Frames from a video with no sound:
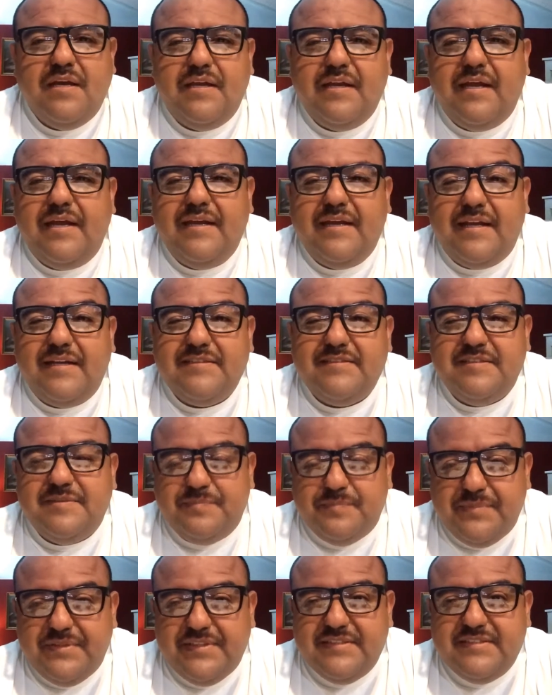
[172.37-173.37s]
And I had
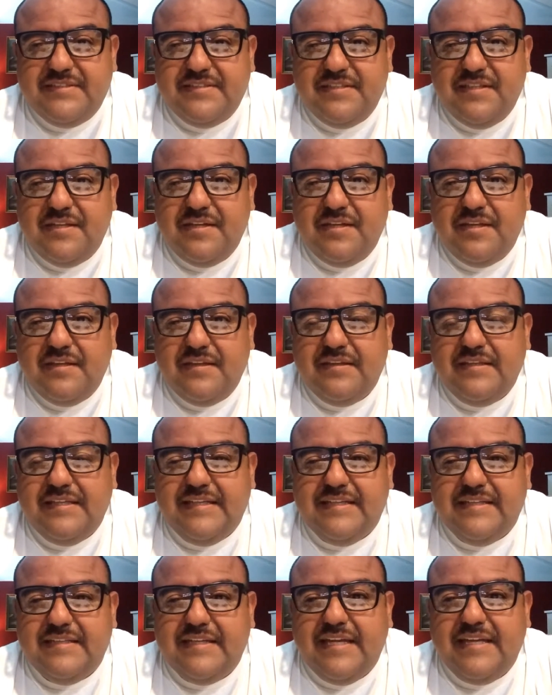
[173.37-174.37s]
actually missed
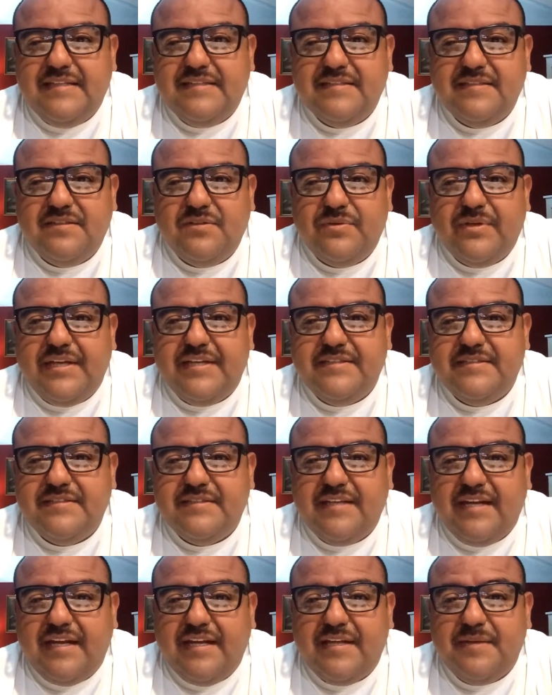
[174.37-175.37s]
the date and
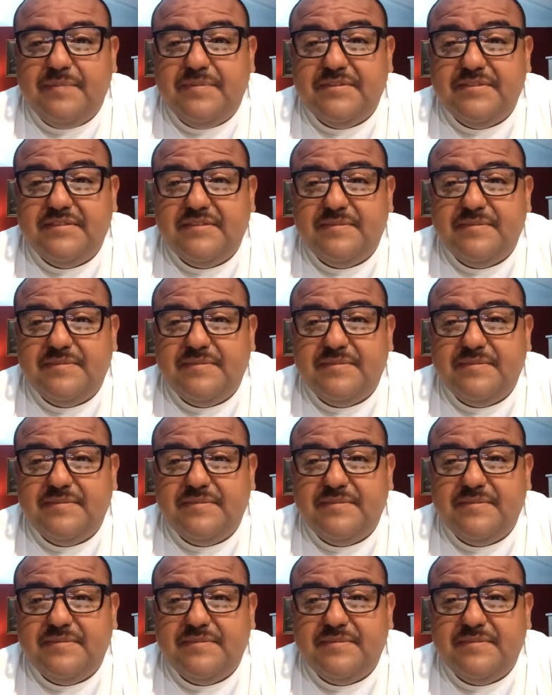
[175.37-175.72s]
location that I had